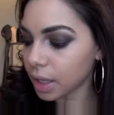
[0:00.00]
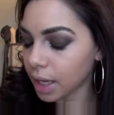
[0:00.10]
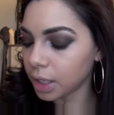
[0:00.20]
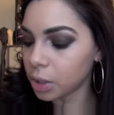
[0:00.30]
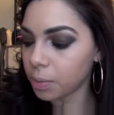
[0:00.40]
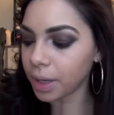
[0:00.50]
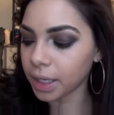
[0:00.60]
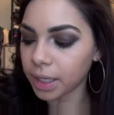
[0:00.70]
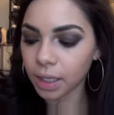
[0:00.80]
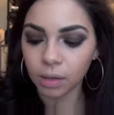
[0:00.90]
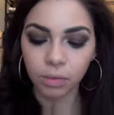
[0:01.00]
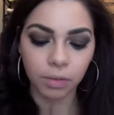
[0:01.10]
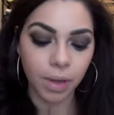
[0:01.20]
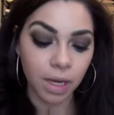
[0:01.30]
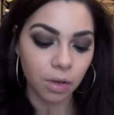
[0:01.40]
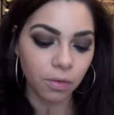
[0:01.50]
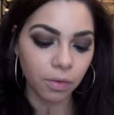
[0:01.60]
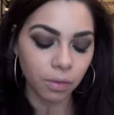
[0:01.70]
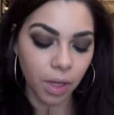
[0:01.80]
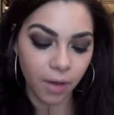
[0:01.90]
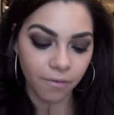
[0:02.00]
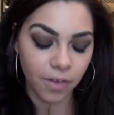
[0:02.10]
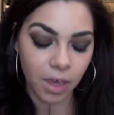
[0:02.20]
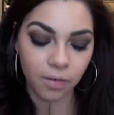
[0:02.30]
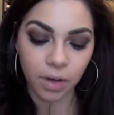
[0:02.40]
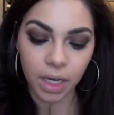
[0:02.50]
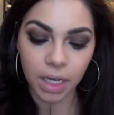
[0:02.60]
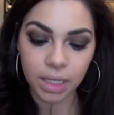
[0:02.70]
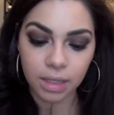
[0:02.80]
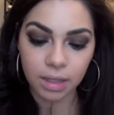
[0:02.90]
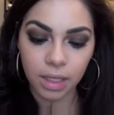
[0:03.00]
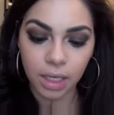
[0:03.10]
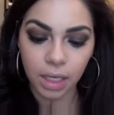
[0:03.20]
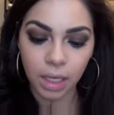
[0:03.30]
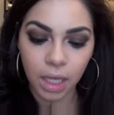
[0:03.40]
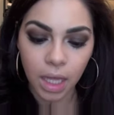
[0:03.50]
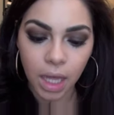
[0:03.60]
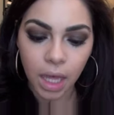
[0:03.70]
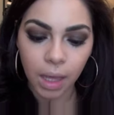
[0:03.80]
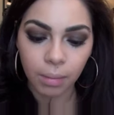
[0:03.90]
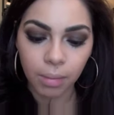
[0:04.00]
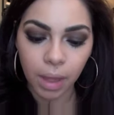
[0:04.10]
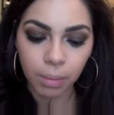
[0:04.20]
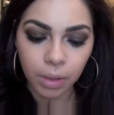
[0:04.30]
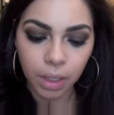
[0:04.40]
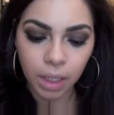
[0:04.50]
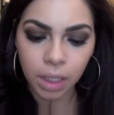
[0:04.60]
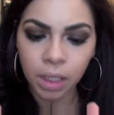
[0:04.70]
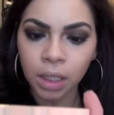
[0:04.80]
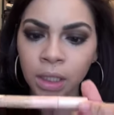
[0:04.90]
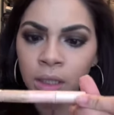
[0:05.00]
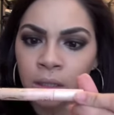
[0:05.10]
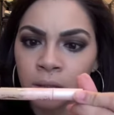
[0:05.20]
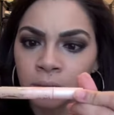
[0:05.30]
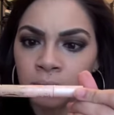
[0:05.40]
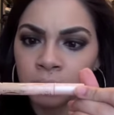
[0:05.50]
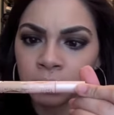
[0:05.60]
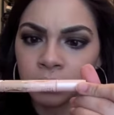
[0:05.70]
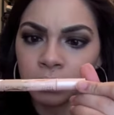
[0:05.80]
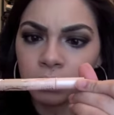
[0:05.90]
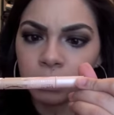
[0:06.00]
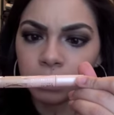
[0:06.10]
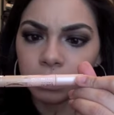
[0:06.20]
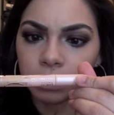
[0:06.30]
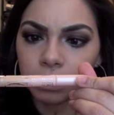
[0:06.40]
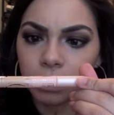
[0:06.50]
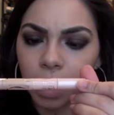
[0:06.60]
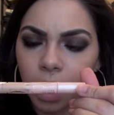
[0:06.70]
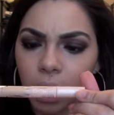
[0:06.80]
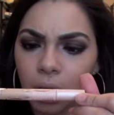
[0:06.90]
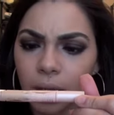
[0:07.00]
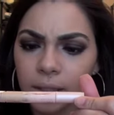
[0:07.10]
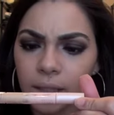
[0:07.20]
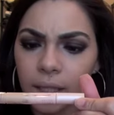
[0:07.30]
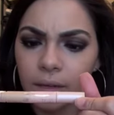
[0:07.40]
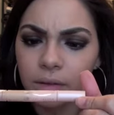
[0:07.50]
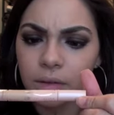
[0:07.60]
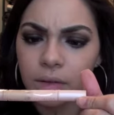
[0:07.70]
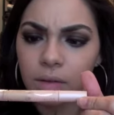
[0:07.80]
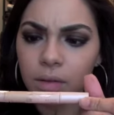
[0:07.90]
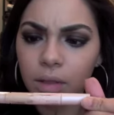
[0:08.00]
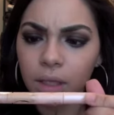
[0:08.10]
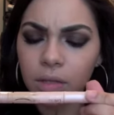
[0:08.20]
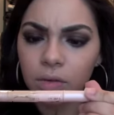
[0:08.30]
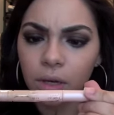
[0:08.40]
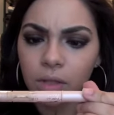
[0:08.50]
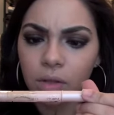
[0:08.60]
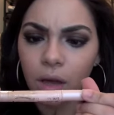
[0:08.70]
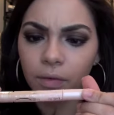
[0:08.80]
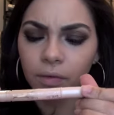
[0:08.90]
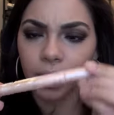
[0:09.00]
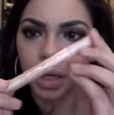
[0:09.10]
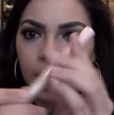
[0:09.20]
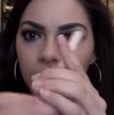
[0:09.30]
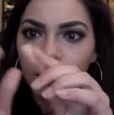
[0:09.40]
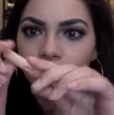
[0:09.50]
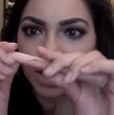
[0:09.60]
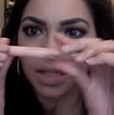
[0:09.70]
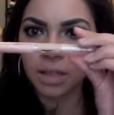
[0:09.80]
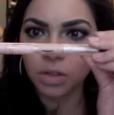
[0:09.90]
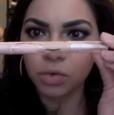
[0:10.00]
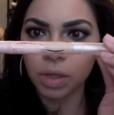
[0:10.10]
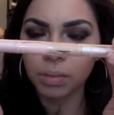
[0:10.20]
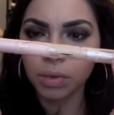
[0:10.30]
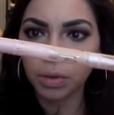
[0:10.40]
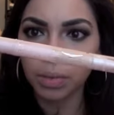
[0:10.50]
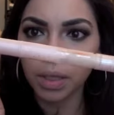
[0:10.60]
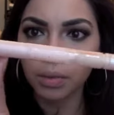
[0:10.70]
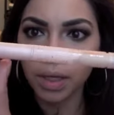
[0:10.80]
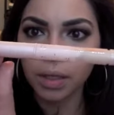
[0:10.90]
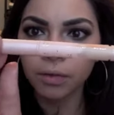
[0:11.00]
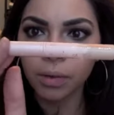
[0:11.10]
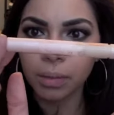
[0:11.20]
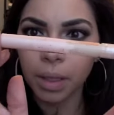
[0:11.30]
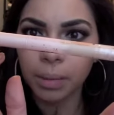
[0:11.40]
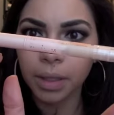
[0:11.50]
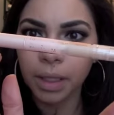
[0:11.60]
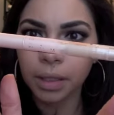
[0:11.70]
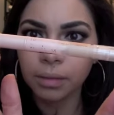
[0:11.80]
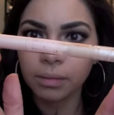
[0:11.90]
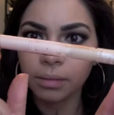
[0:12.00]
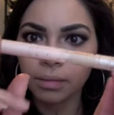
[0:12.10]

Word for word: I go back in with my new favorite. It's the Maybelline... Oh, like the letters like scratched off of it. But it's this Dream Lumi one from Maybelline.